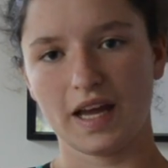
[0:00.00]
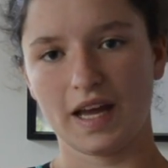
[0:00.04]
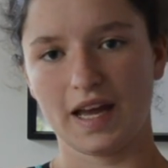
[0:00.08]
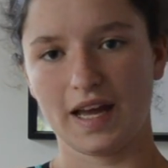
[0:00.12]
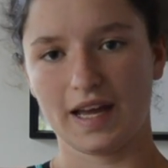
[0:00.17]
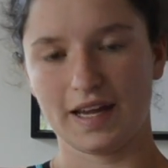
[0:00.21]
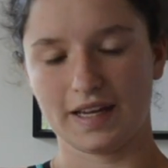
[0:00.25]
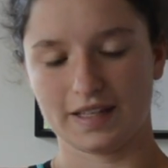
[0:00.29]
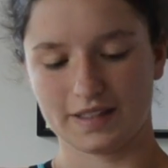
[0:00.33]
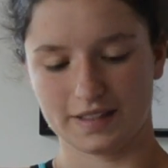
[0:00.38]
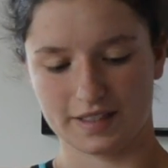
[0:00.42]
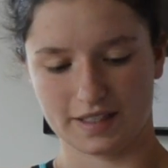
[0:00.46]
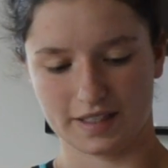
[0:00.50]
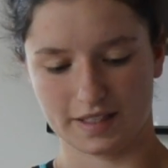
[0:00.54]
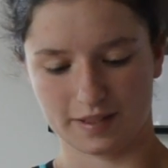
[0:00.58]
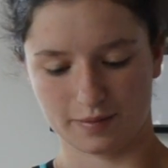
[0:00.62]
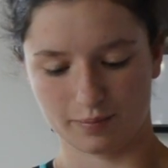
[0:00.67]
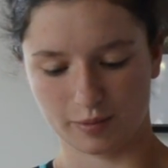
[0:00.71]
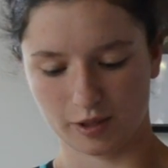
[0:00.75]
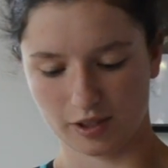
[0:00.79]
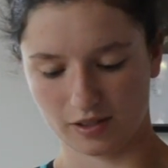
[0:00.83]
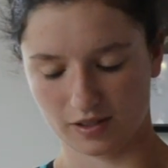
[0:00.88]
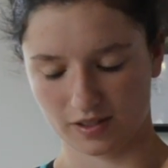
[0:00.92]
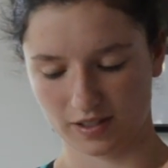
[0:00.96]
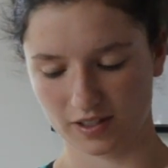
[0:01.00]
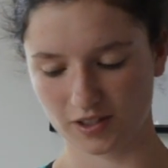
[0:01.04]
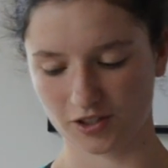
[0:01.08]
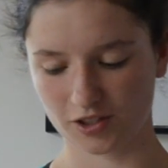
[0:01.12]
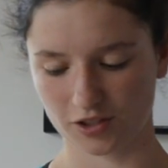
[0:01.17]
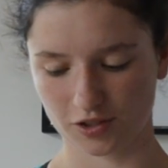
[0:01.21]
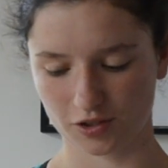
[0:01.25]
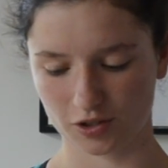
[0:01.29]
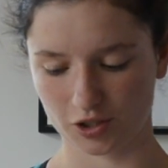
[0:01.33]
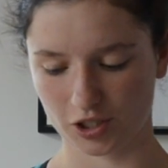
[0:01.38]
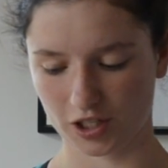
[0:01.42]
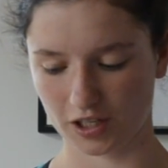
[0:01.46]
and his
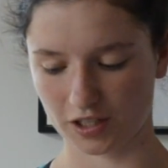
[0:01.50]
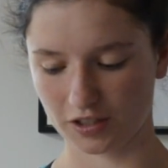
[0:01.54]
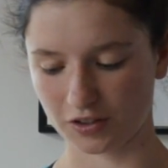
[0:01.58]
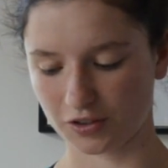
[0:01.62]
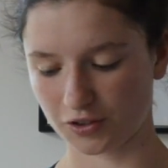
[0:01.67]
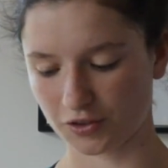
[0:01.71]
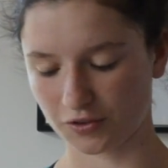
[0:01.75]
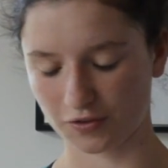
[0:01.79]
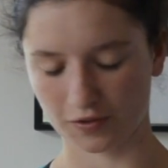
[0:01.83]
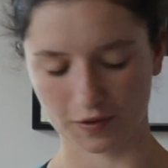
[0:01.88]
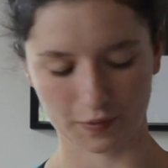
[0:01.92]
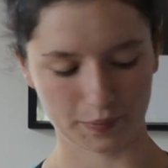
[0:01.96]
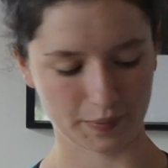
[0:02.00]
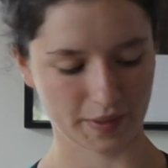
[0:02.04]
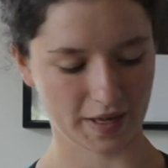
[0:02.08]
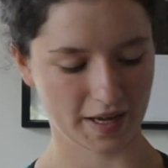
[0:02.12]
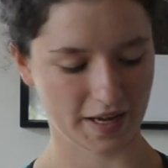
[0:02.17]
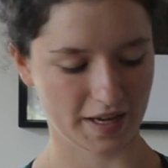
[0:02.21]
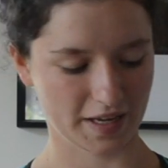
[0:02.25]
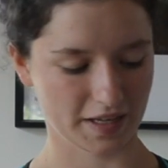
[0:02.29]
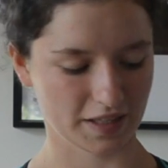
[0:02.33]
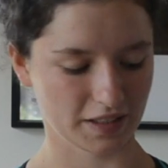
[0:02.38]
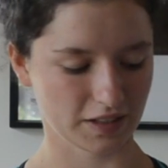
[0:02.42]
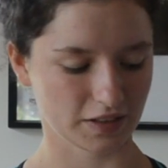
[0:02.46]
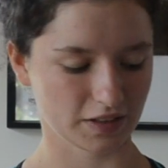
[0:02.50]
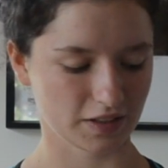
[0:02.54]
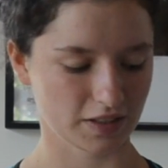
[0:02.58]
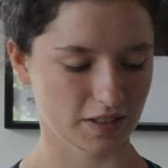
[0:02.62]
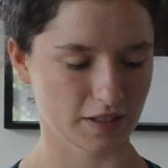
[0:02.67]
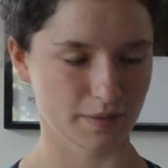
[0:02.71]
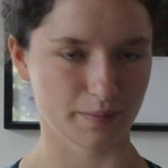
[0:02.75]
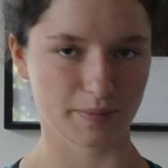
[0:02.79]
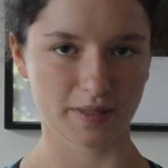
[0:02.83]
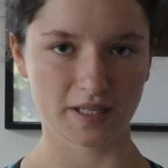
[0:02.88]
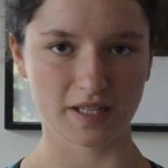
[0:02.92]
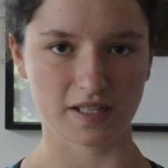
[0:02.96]
position changed from A
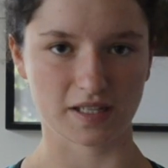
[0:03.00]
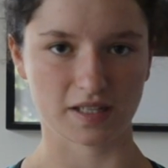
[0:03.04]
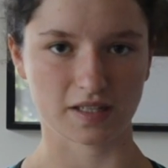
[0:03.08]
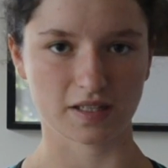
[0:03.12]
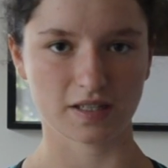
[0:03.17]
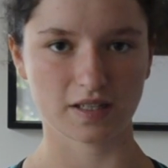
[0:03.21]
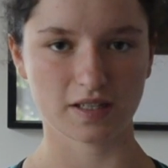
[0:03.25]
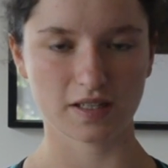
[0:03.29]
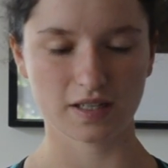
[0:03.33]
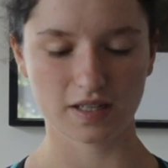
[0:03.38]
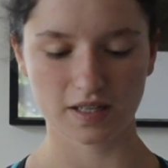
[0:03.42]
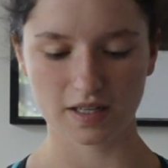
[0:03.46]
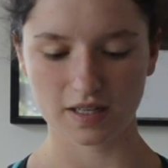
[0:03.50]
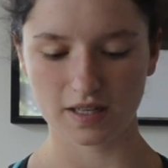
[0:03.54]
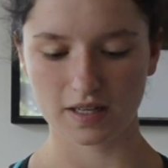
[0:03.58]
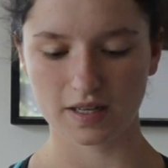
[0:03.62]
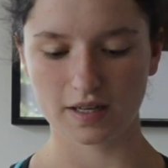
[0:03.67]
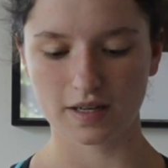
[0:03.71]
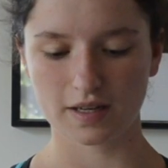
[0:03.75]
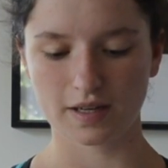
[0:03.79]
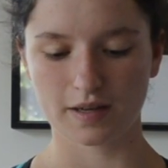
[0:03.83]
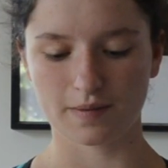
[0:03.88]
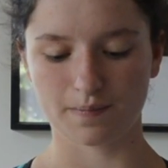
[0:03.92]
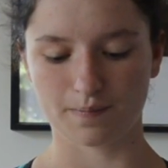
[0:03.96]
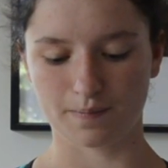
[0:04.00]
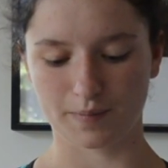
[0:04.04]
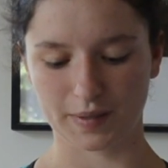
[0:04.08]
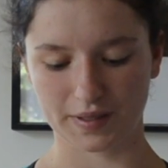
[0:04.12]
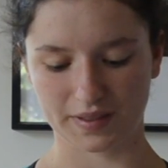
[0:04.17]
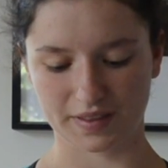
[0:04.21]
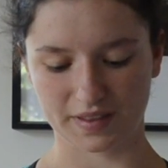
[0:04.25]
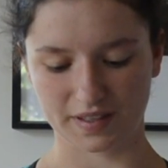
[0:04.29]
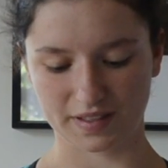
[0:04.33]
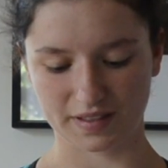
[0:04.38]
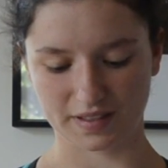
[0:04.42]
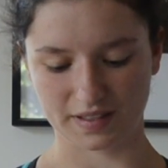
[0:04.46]
to B,
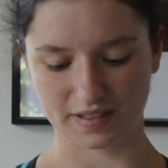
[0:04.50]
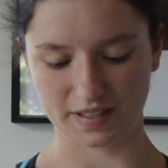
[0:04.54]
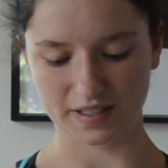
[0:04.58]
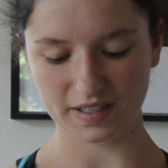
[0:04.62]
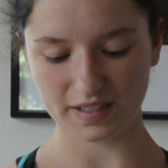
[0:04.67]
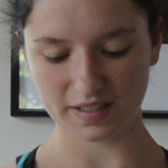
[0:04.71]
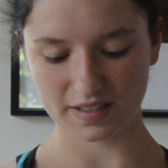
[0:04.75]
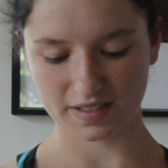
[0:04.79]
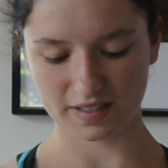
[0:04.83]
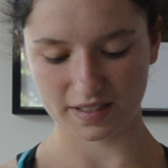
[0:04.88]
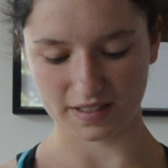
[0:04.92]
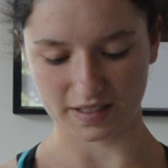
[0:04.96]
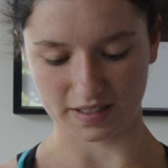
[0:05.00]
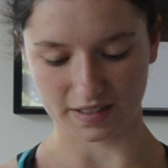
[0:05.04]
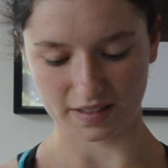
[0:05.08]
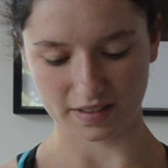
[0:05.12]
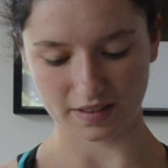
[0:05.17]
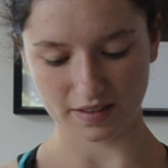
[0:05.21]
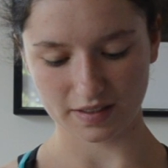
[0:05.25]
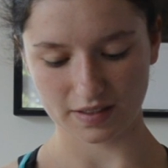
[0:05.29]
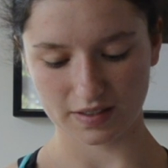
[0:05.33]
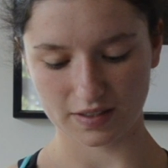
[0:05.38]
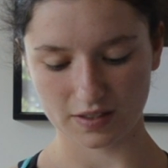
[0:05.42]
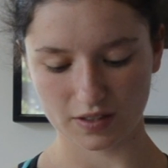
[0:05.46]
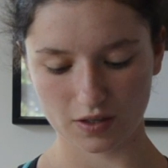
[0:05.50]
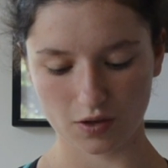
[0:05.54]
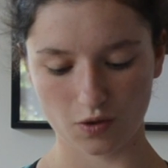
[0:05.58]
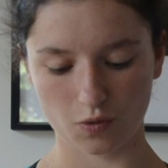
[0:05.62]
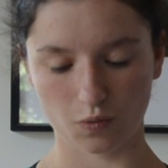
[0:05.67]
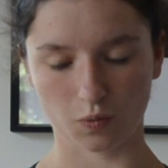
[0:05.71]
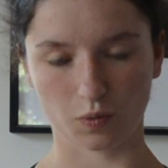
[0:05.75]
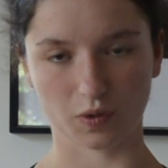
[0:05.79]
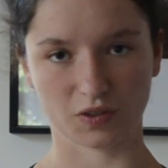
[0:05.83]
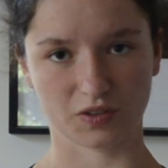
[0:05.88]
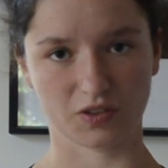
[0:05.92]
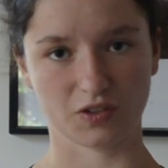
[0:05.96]
but the distance
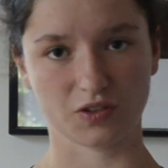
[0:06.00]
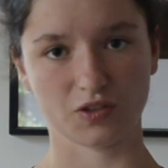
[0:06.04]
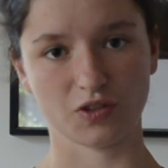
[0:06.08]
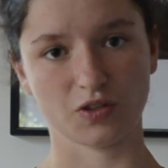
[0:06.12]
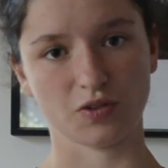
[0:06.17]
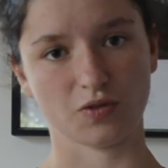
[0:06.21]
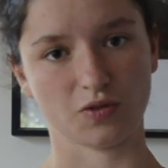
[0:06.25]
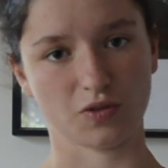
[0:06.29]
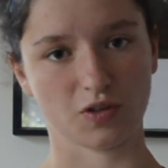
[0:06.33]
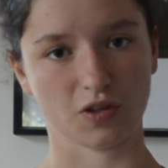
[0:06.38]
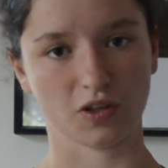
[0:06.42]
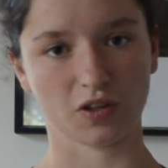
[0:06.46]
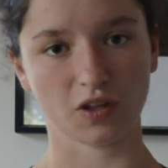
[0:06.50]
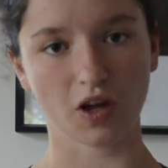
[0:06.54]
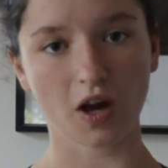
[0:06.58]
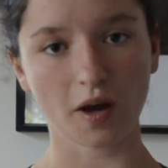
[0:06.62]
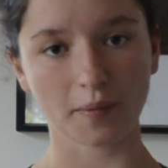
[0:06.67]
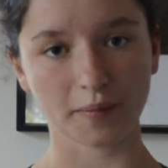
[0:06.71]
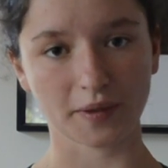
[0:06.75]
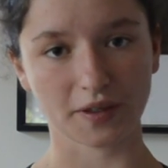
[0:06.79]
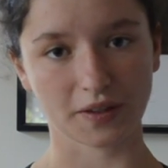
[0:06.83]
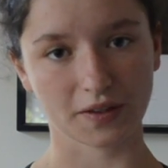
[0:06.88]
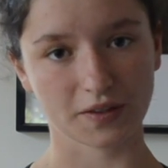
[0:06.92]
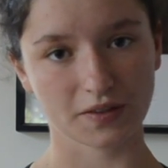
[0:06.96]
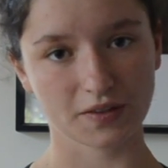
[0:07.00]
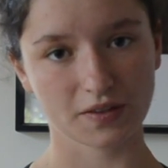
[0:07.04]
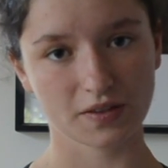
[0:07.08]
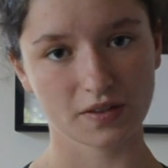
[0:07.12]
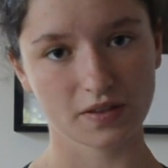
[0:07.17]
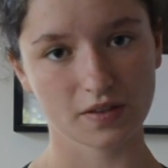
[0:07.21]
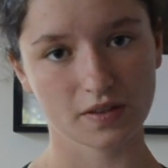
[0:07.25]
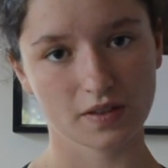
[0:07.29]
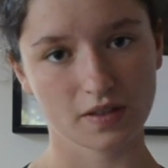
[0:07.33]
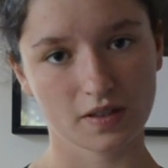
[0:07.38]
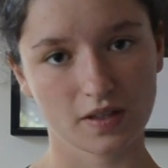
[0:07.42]
was 2 kilometers.